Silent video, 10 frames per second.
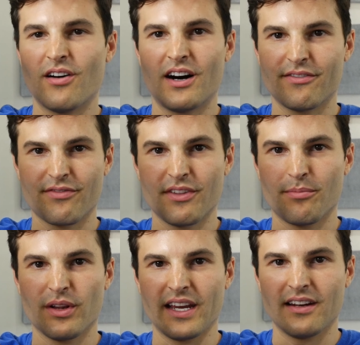off the
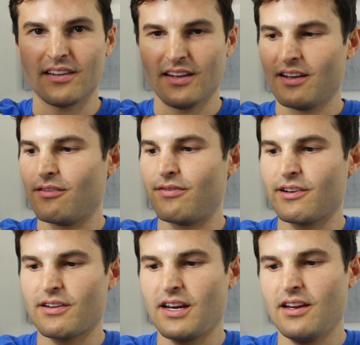plate.
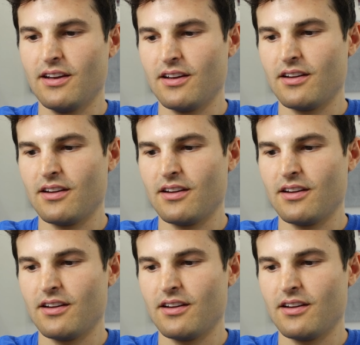Very